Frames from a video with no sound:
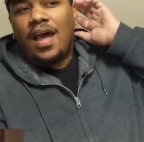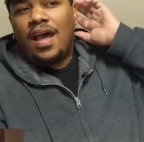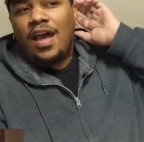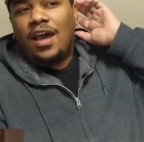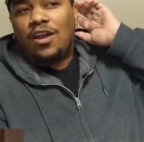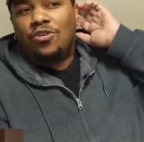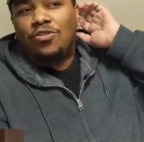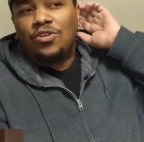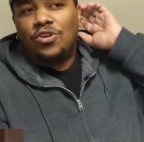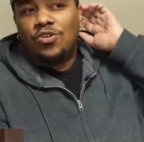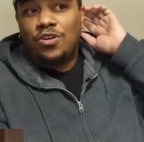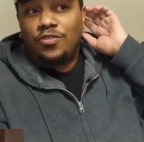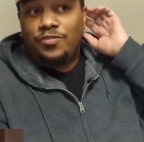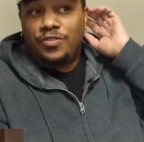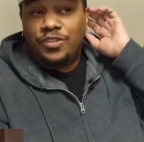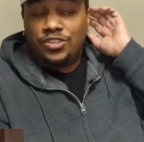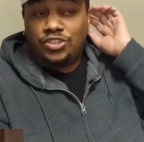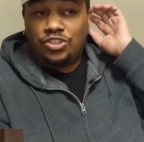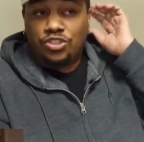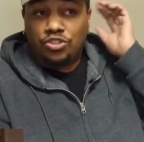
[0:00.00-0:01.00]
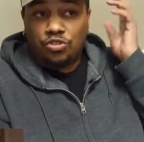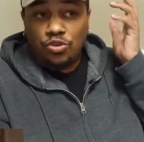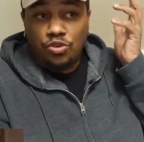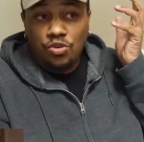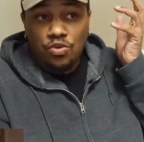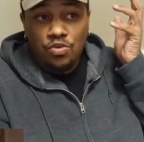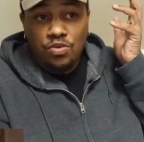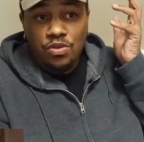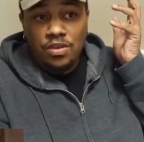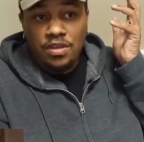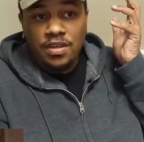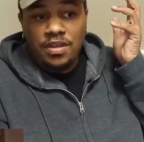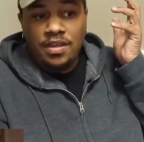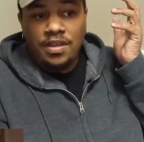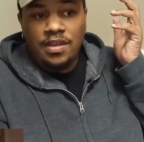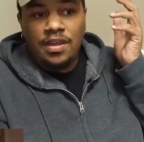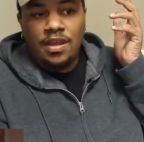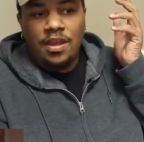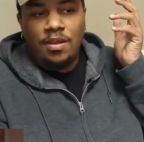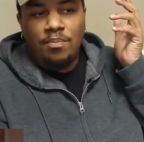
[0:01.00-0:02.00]
I don't know if it's true,
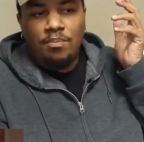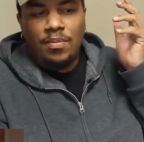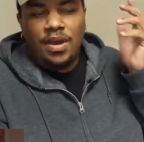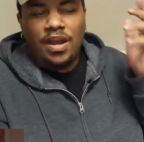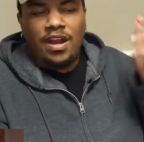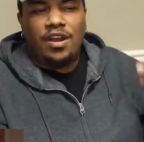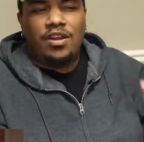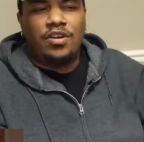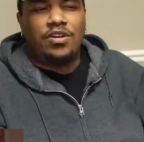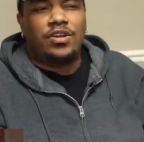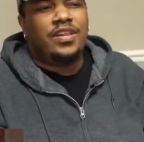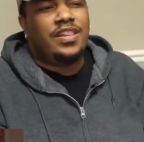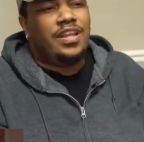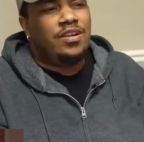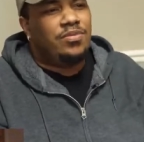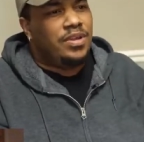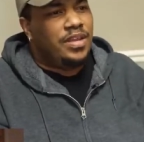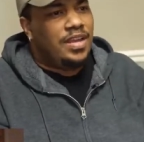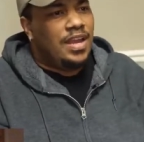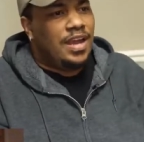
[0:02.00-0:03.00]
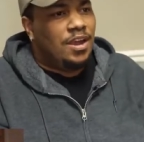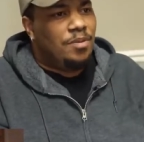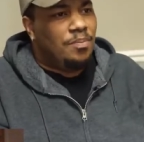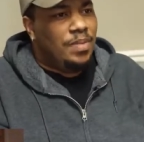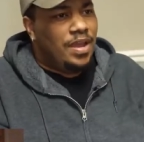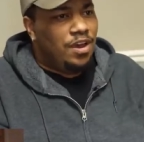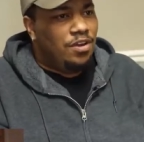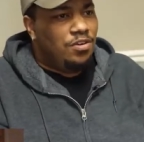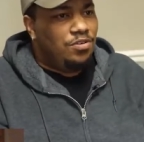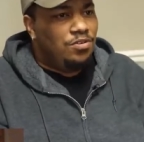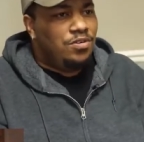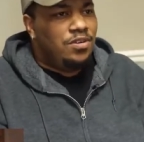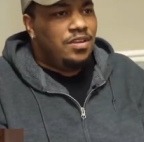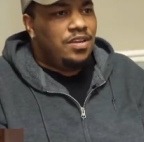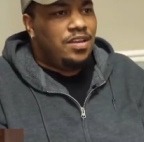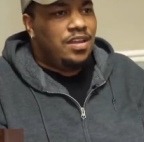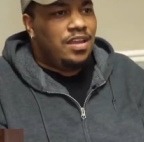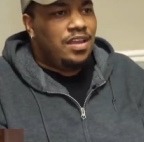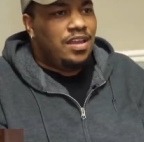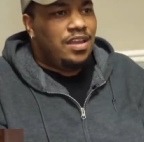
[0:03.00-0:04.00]
but I heard that when y'all battle,
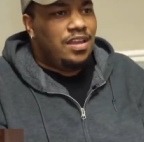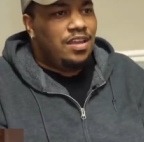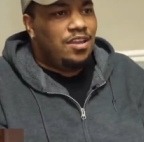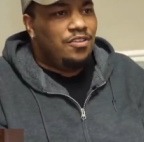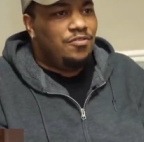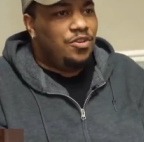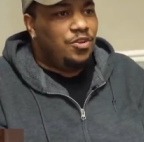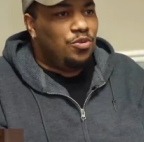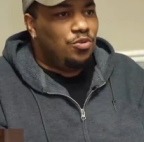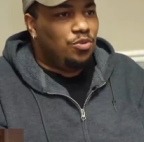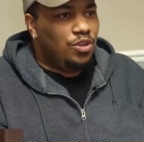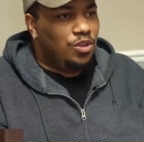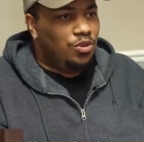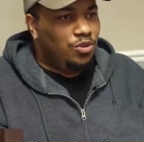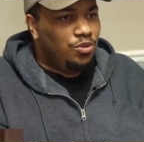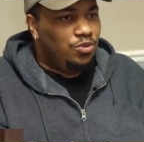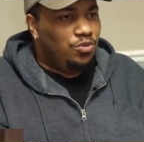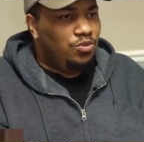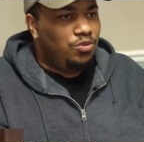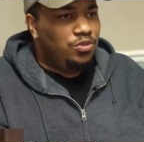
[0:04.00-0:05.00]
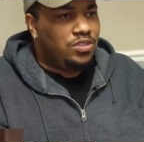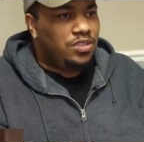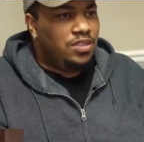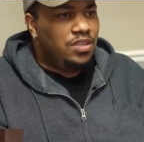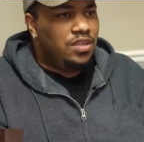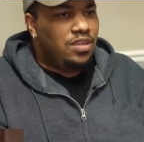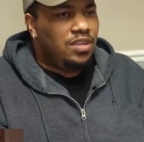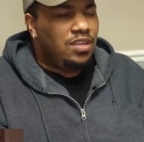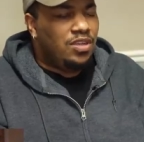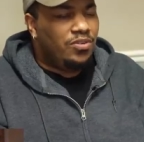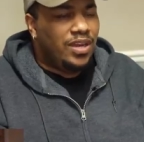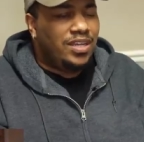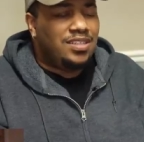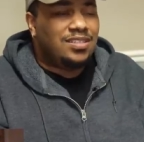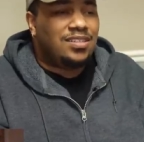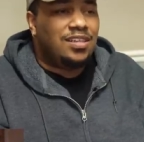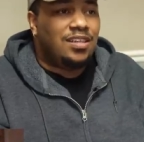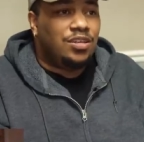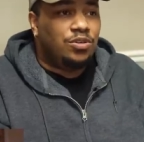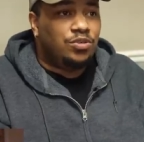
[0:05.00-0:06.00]
if you lose, you
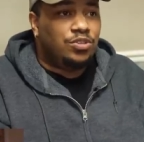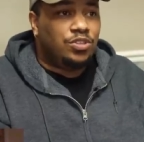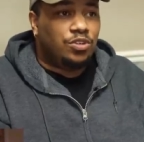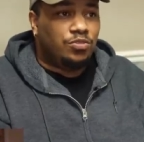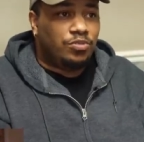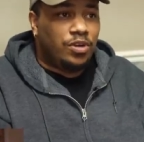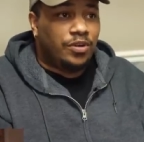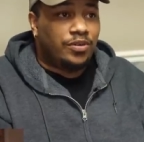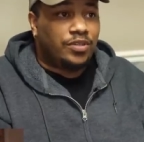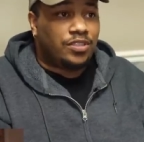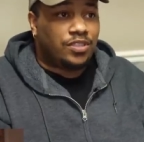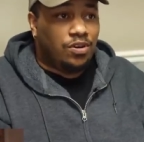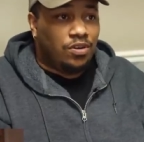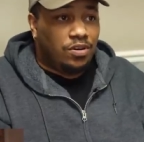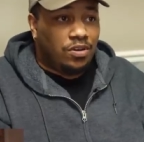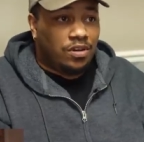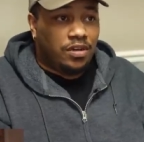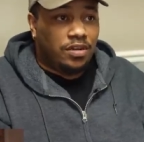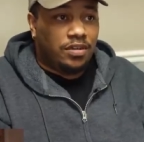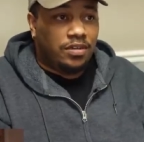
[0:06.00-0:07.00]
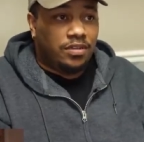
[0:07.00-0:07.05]
actually lose your rarest card.